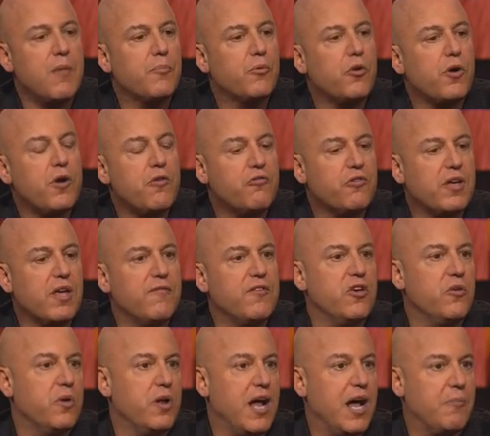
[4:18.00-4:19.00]
Employers are
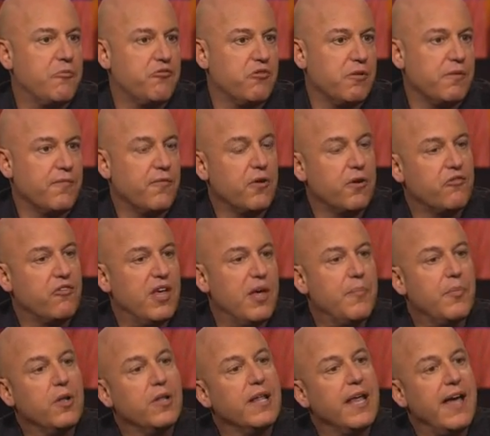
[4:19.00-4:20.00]
giving you an option. For
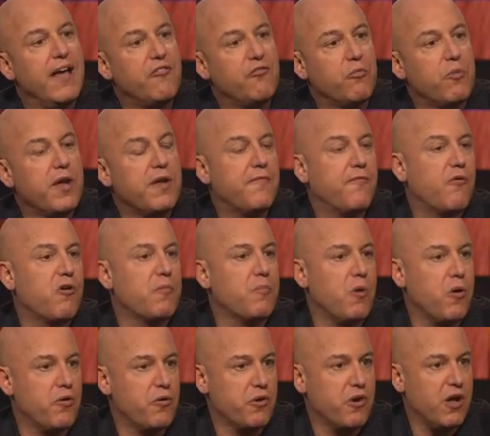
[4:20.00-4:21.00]
example, last week Ford
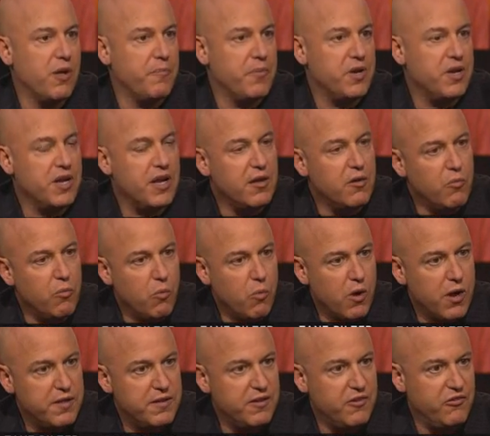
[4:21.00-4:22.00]
Motor Company, in
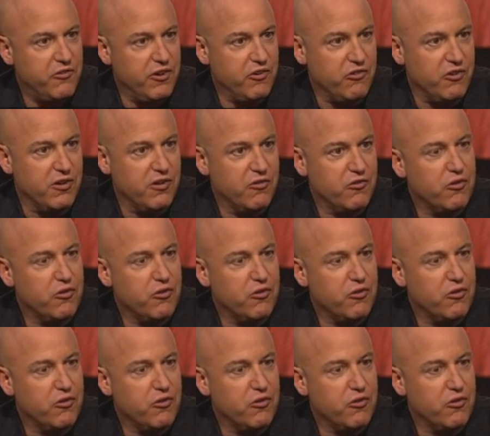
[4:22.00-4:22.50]
one decision,